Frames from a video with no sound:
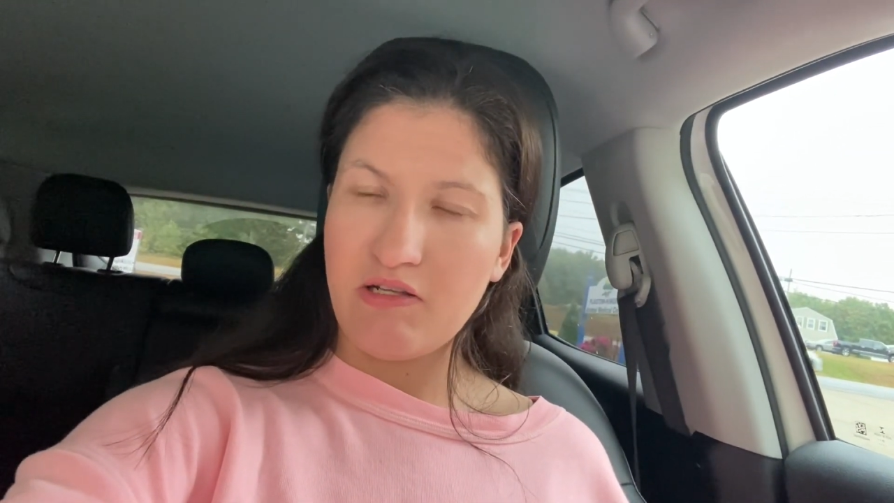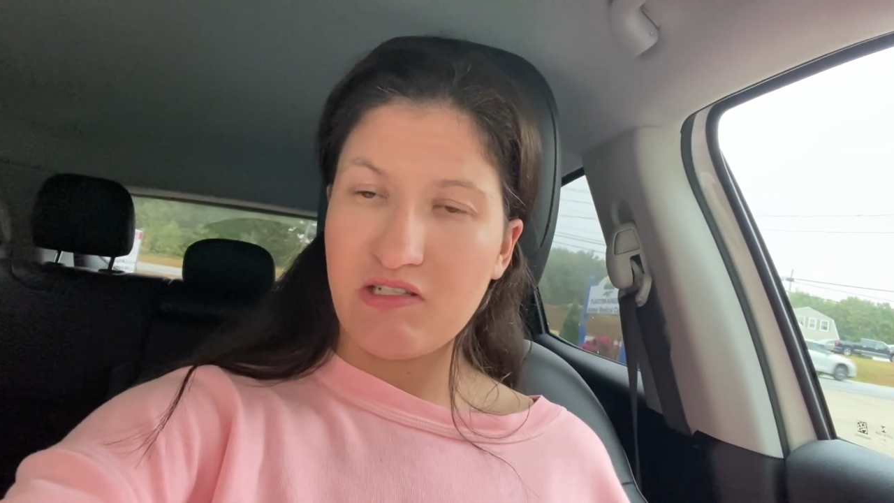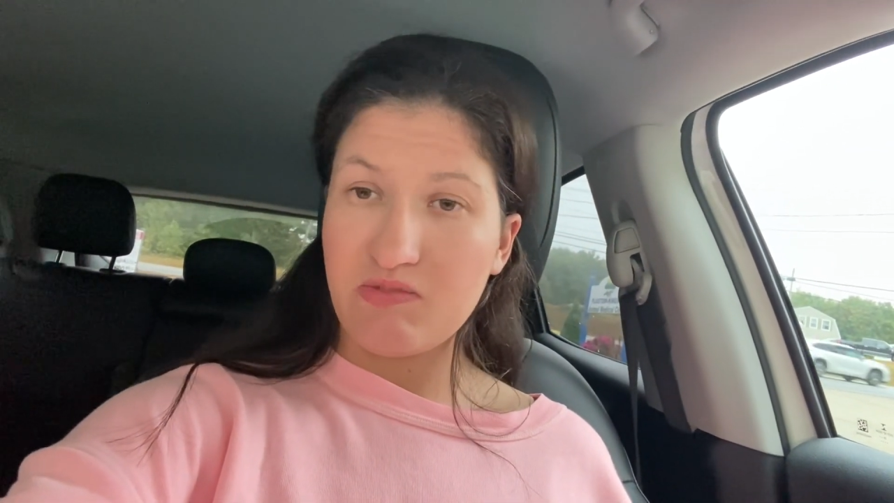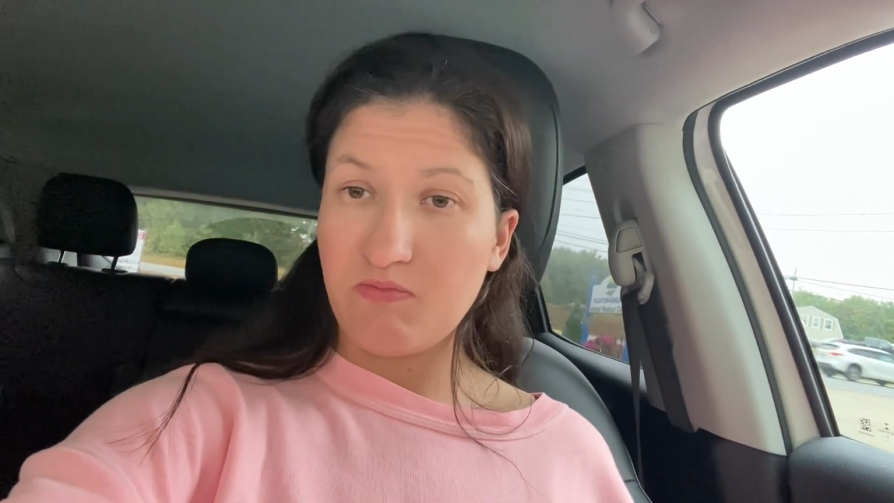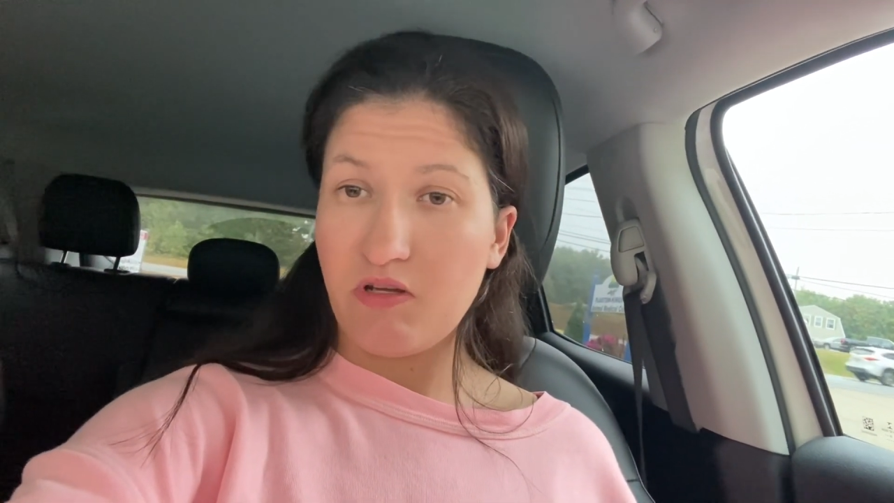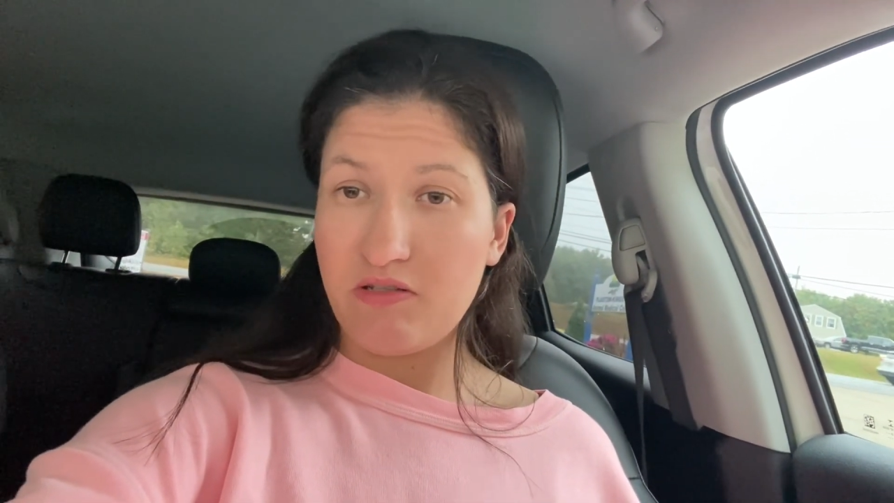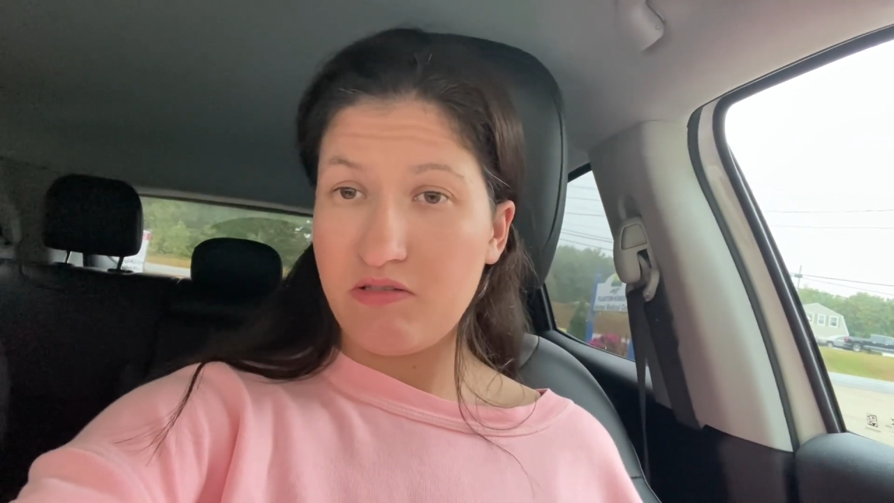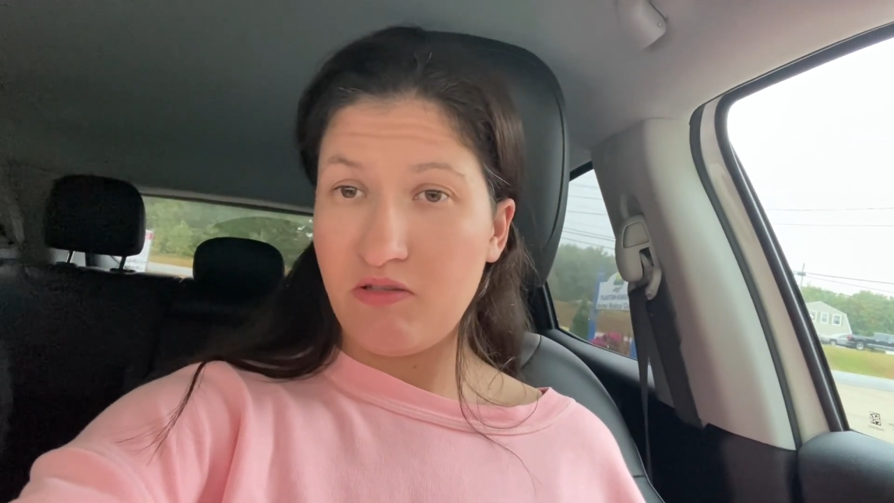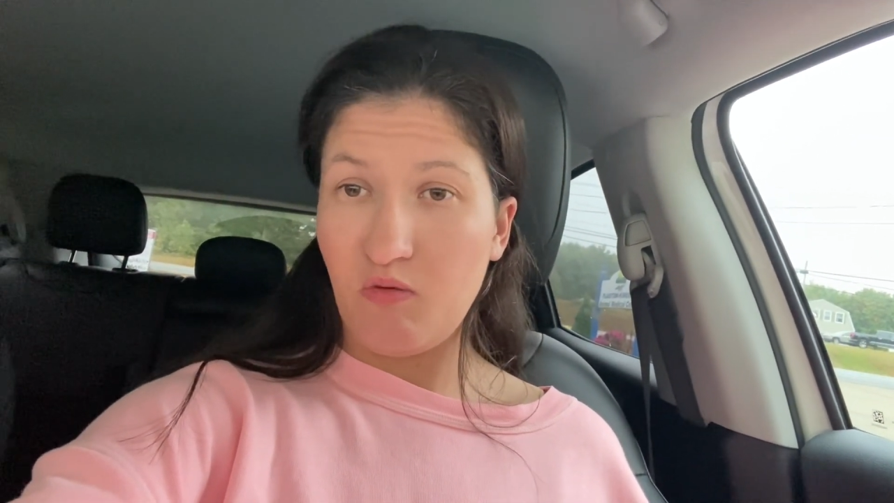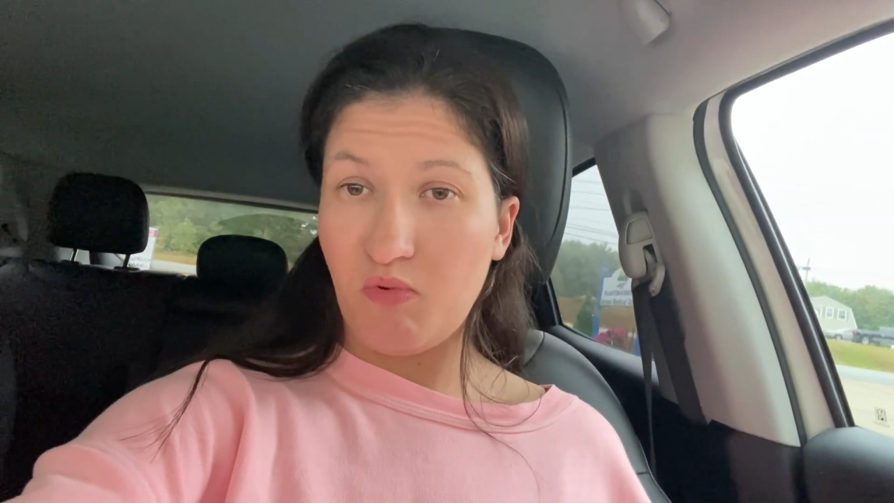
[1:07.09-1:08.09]
That's what
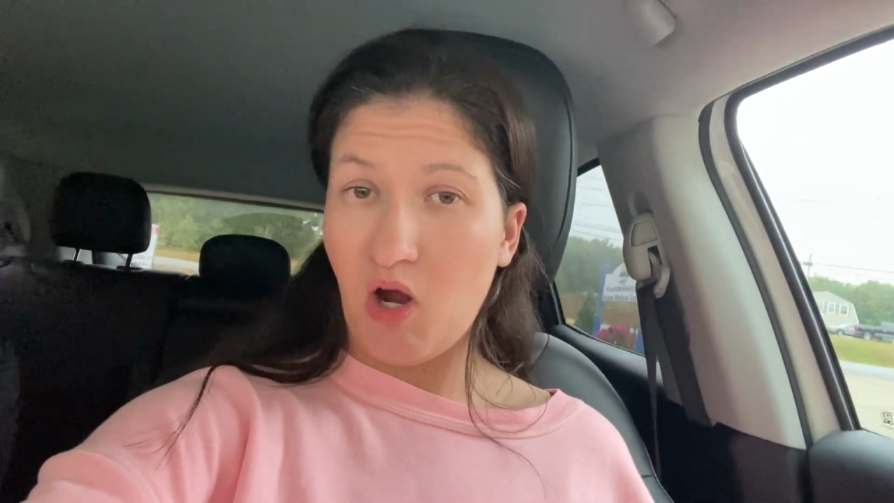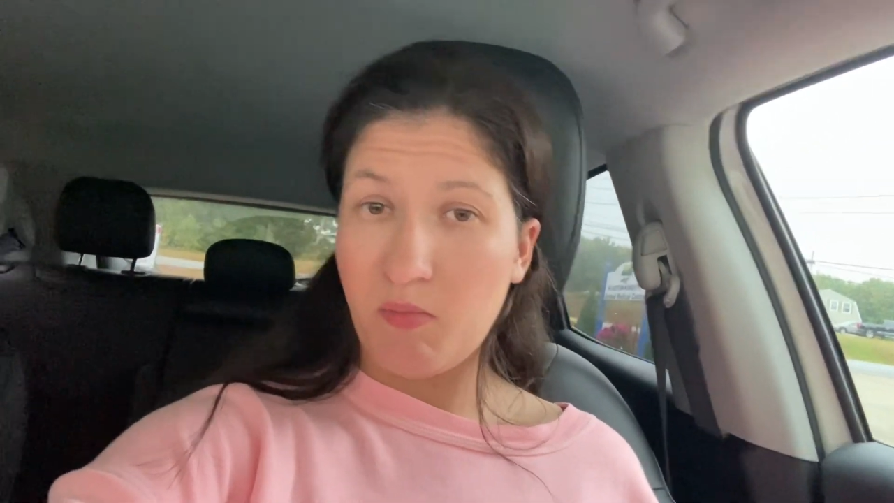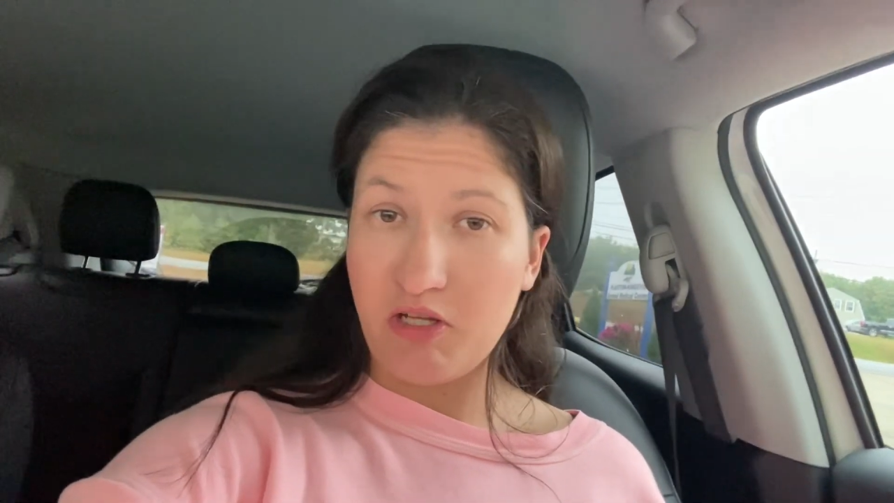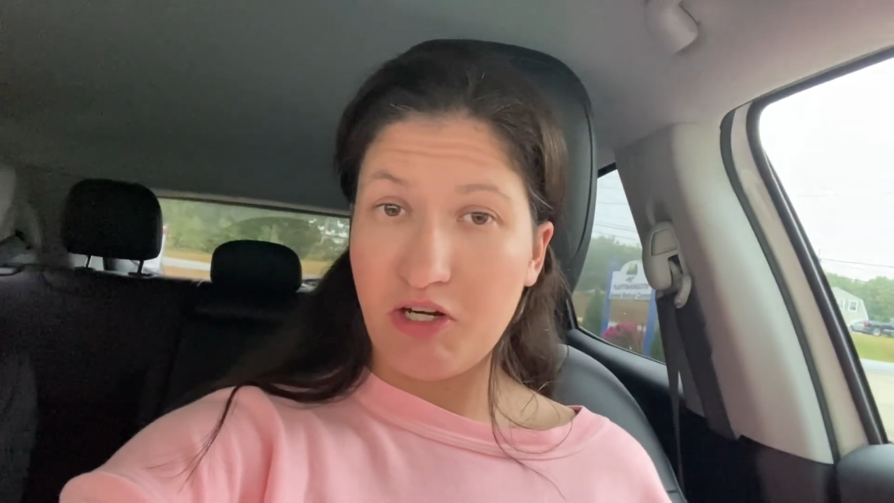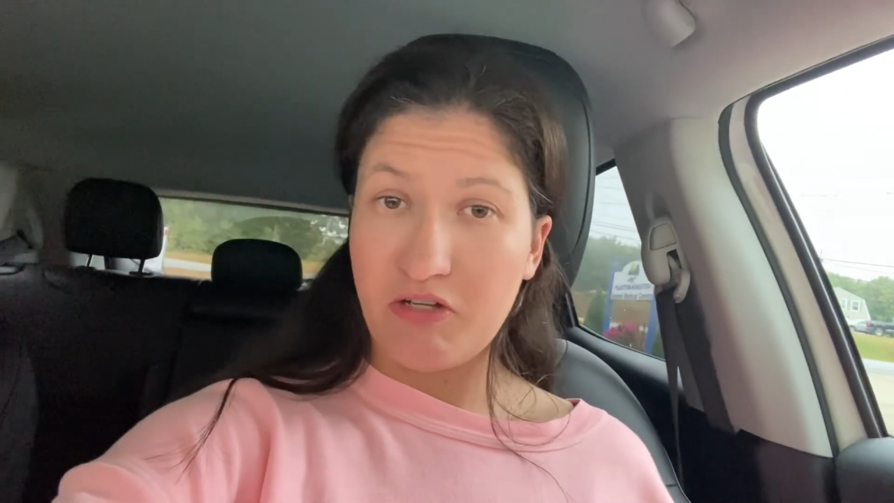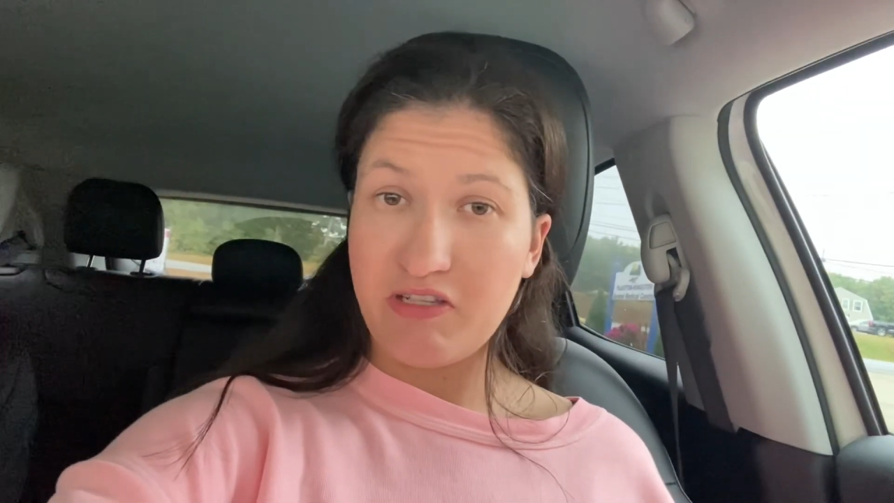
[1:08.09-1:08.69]
you probably are